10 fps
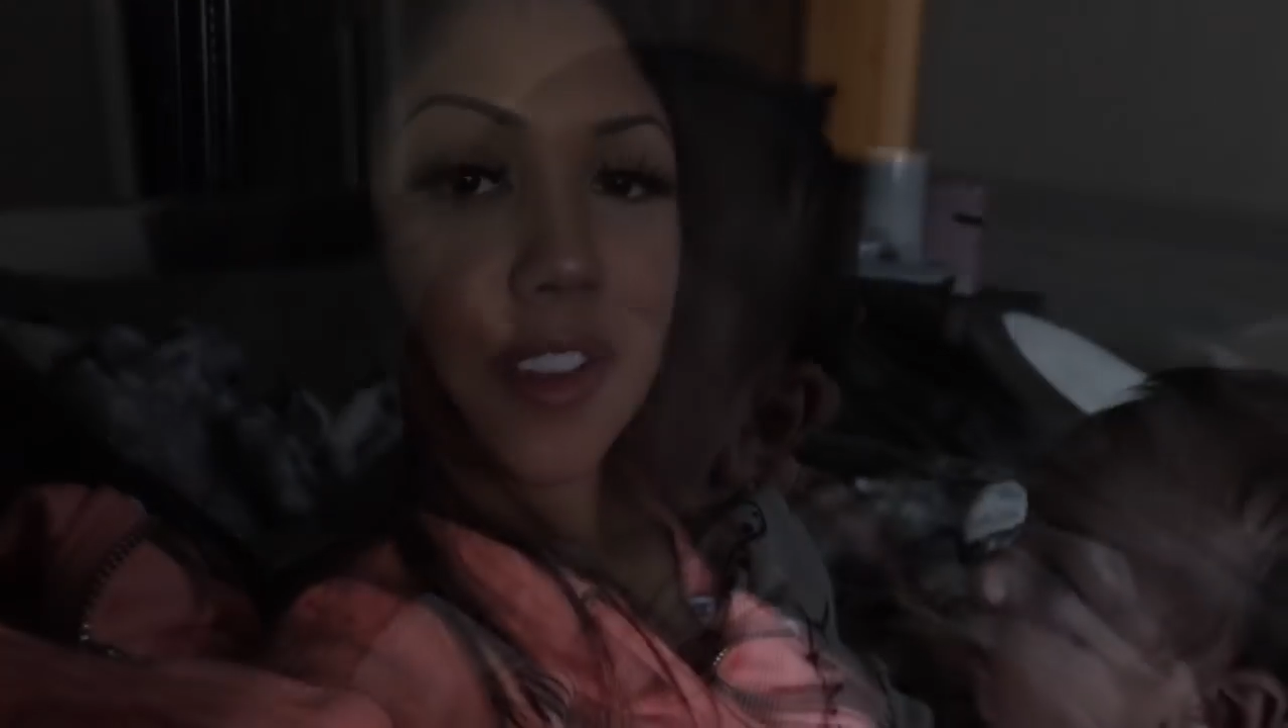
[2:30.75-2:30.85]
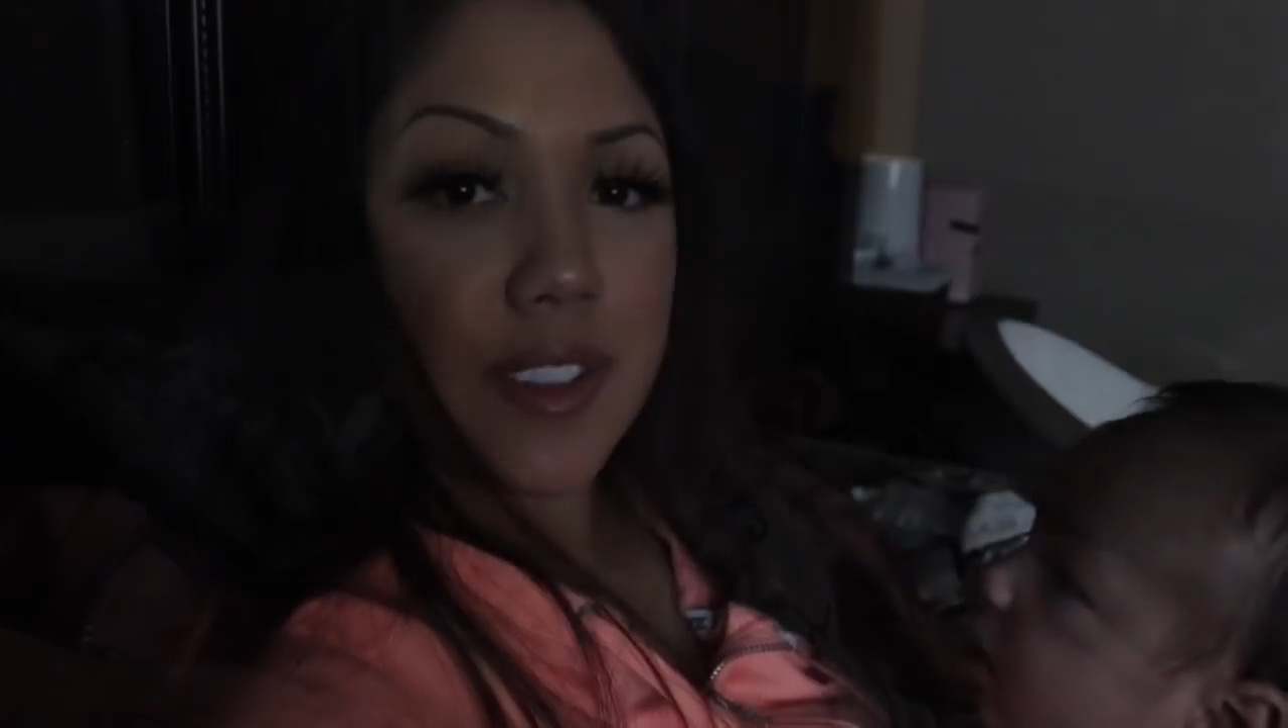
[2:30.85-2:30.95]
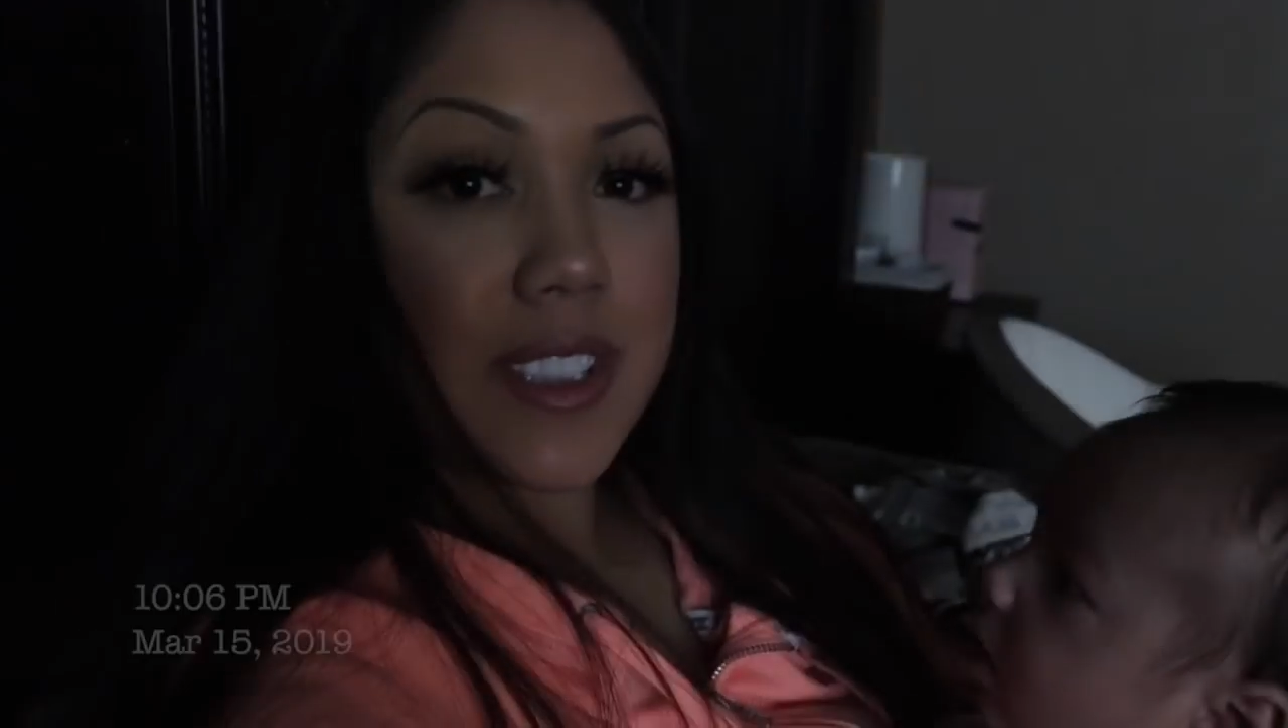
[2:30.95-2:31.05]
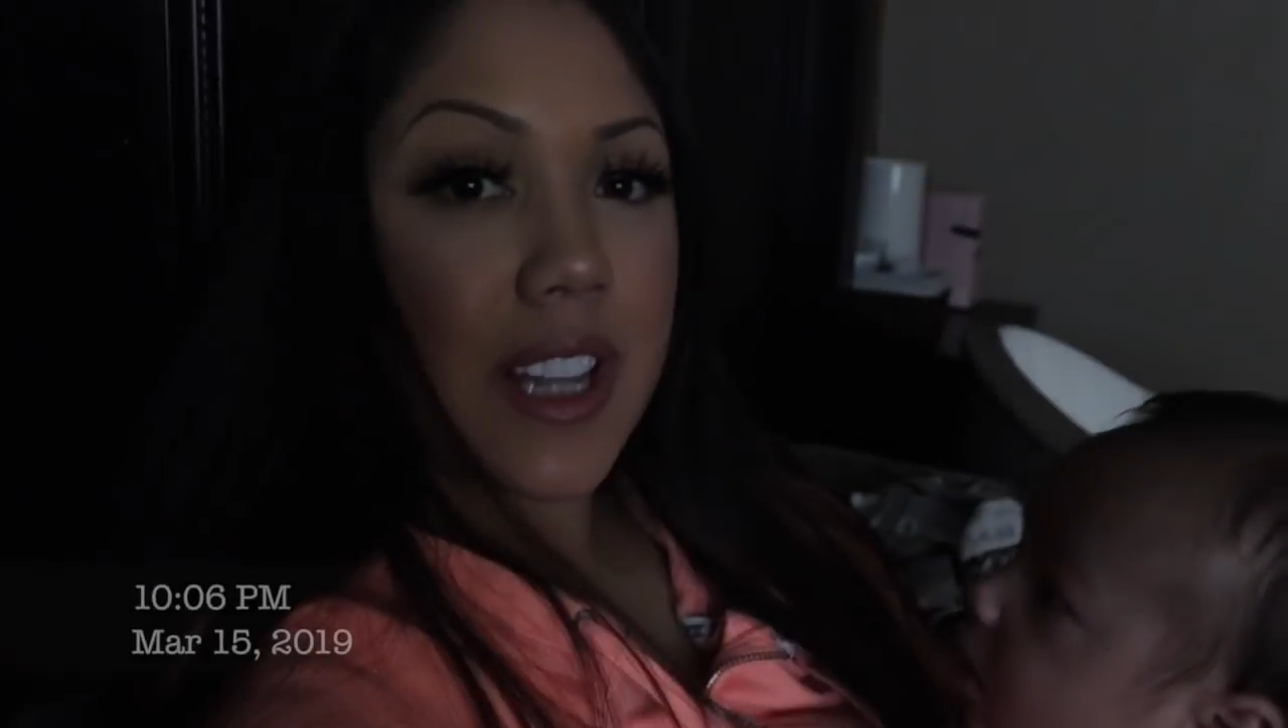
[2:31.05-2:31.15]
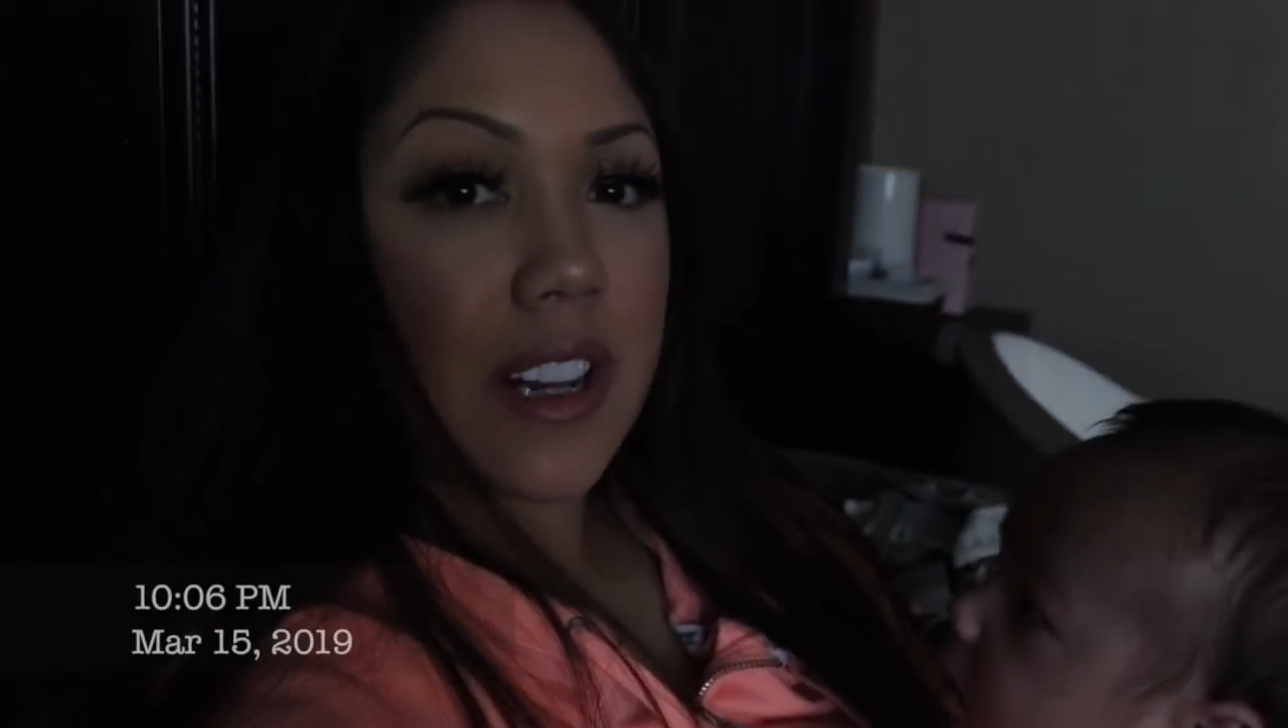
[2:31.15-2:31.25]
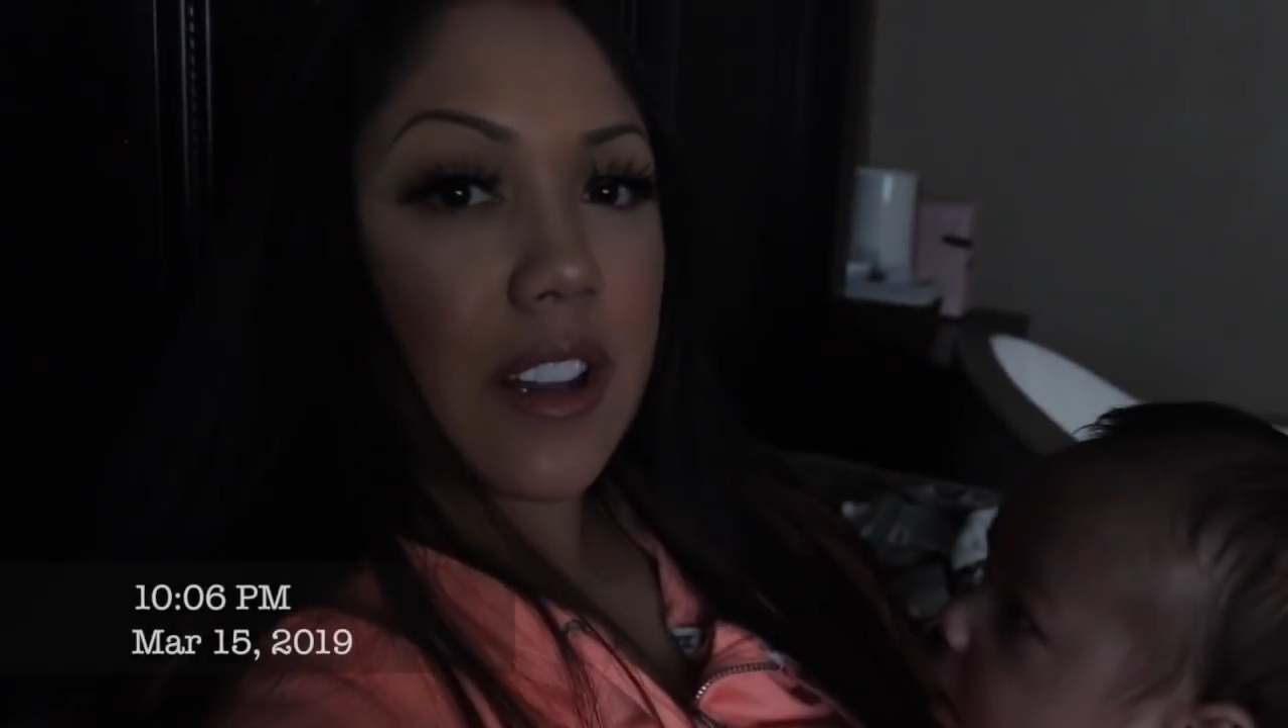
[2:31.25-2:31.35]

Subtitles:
So it's 10